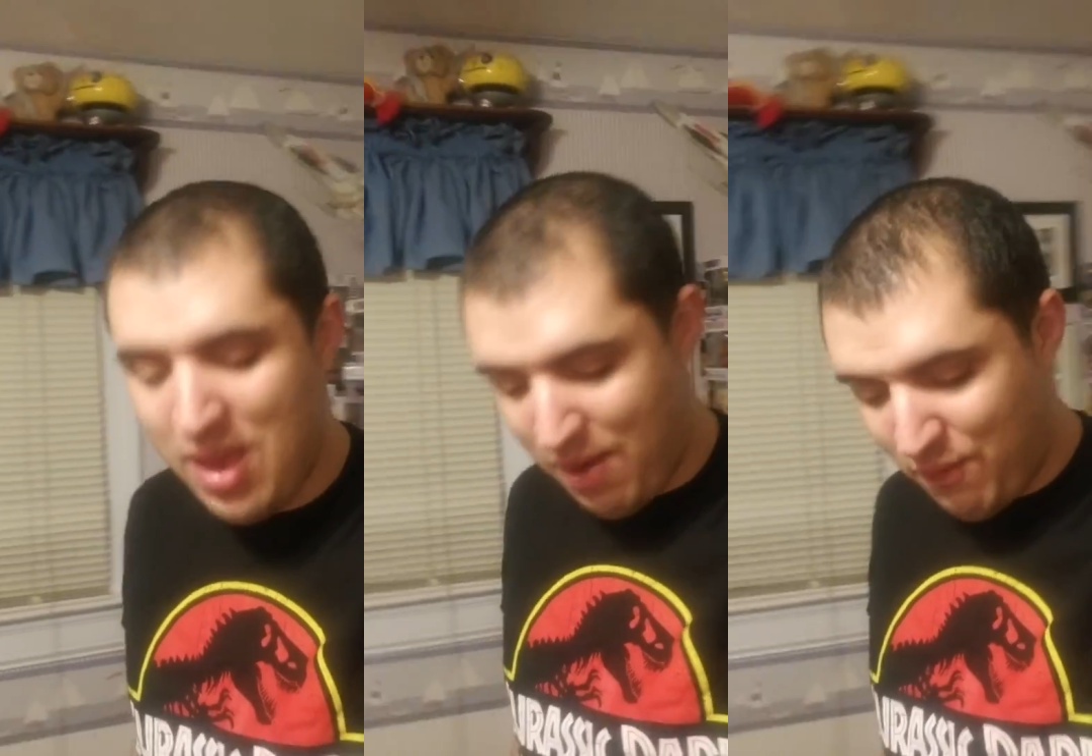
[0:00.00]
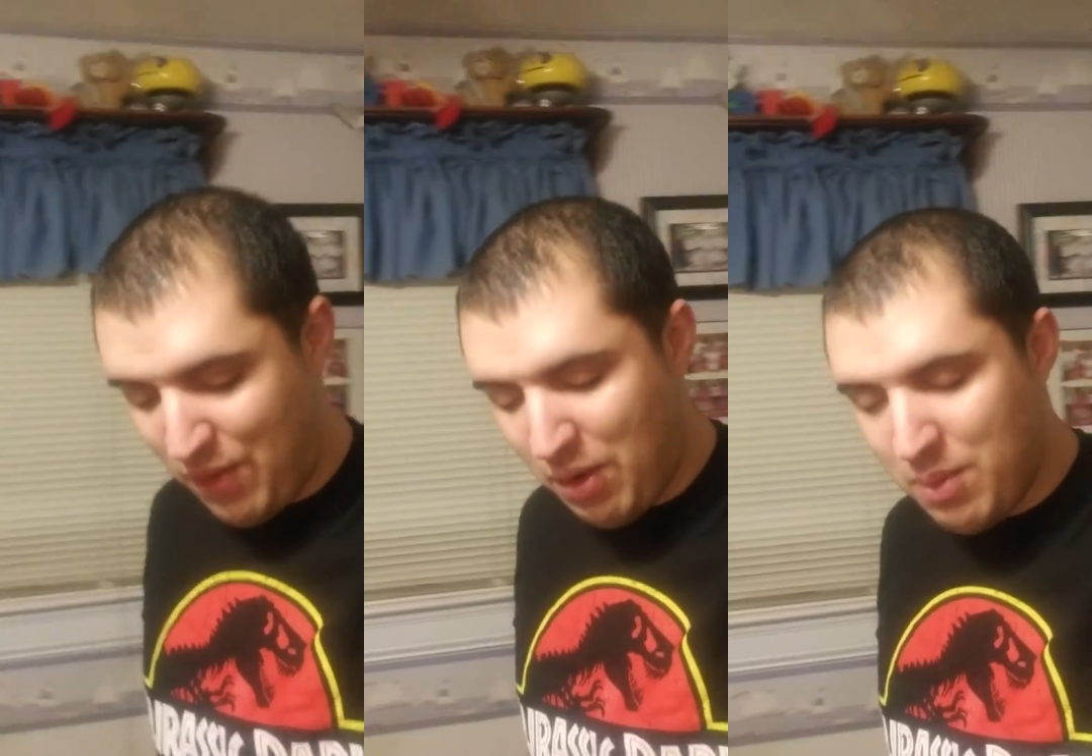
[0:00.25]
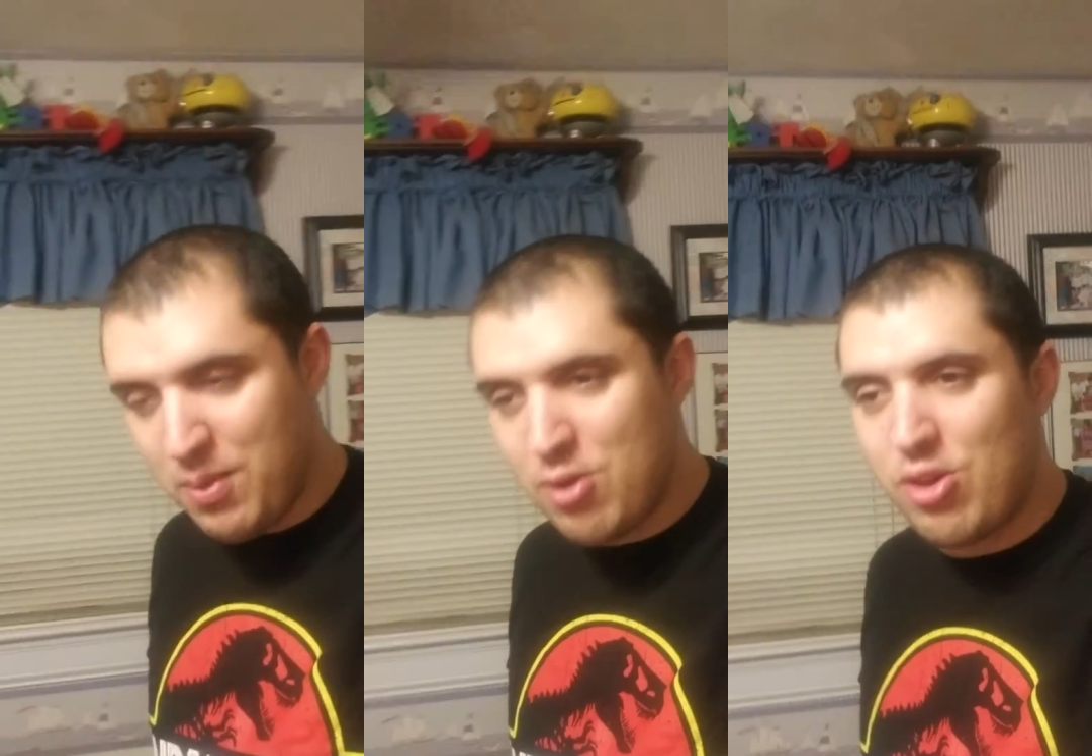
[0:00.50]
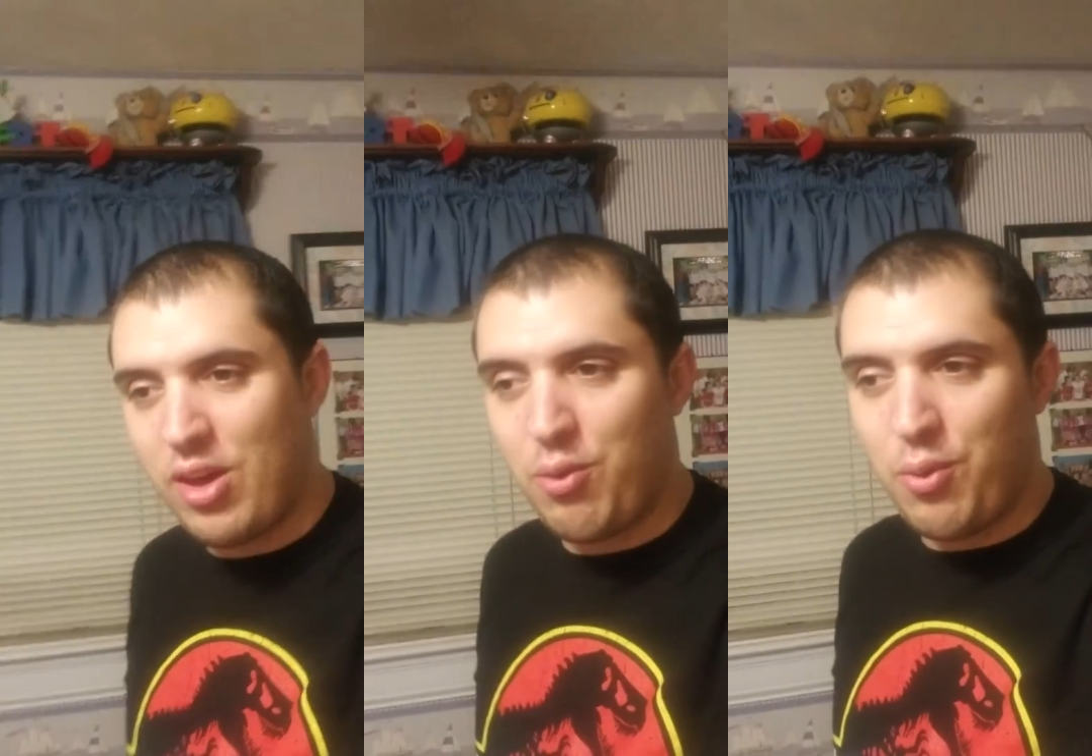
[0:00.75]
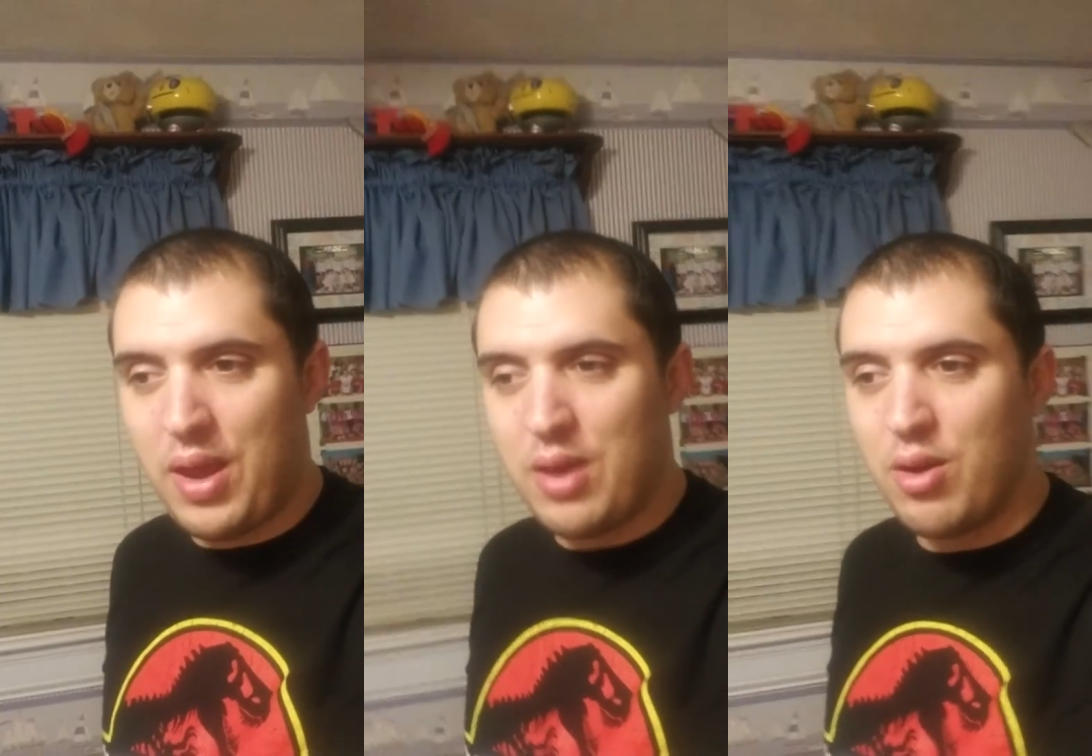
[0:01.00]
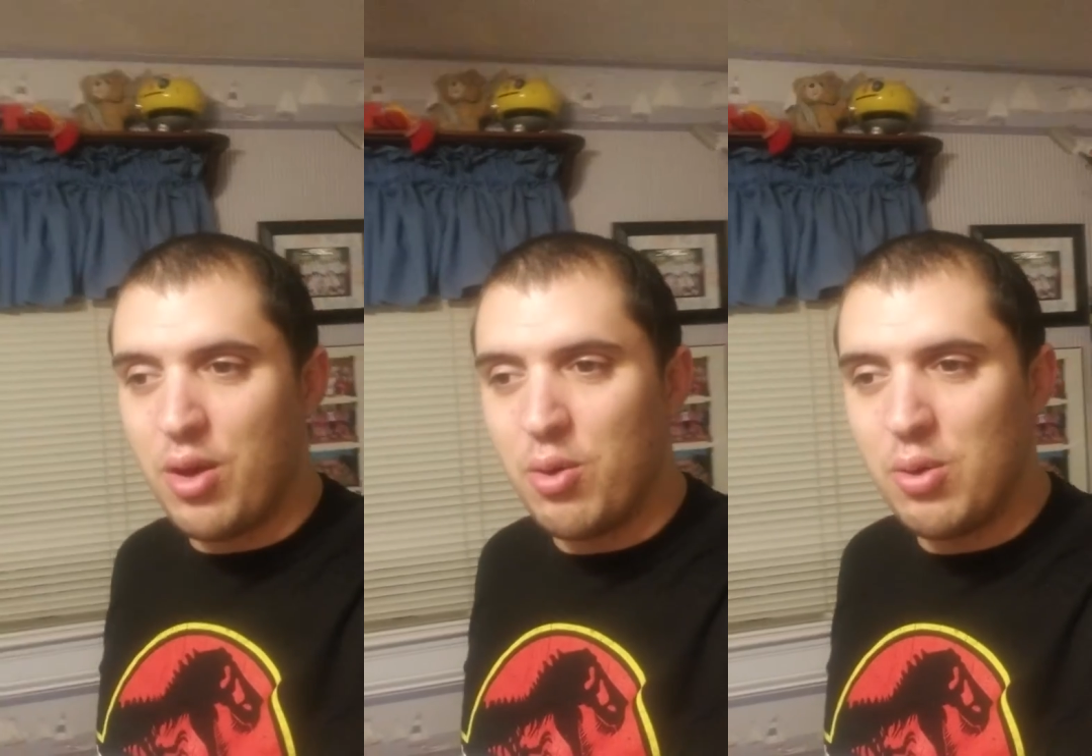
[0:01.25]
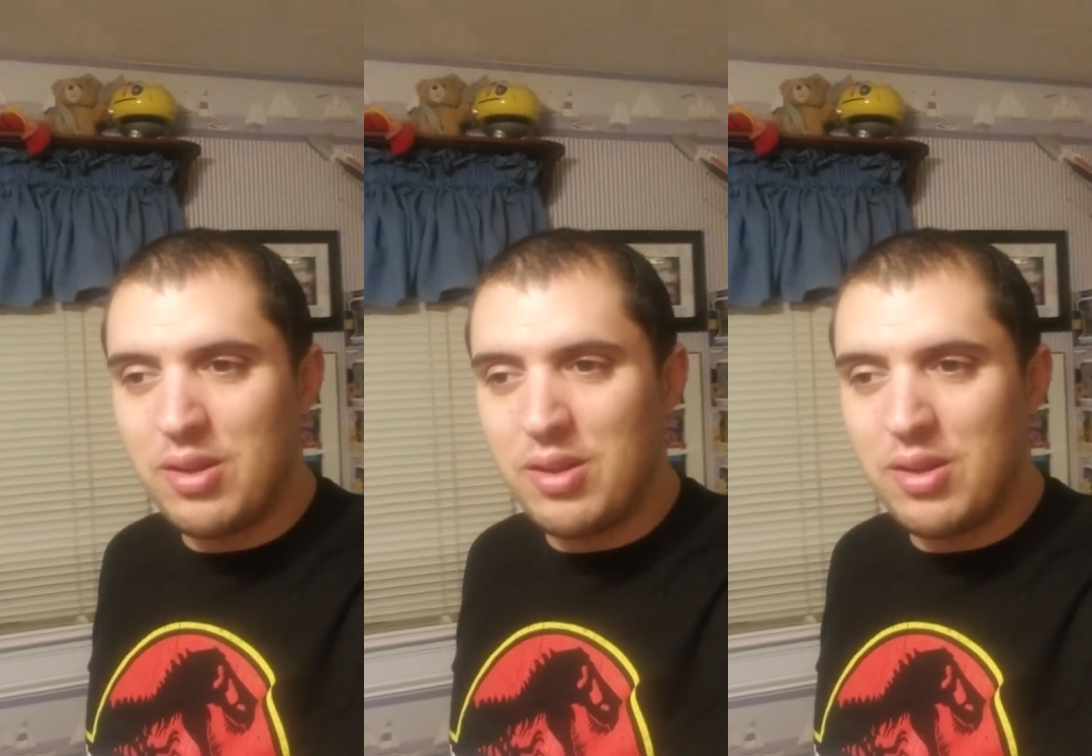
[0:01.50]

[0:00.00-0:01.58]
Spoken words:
and very much like Rango,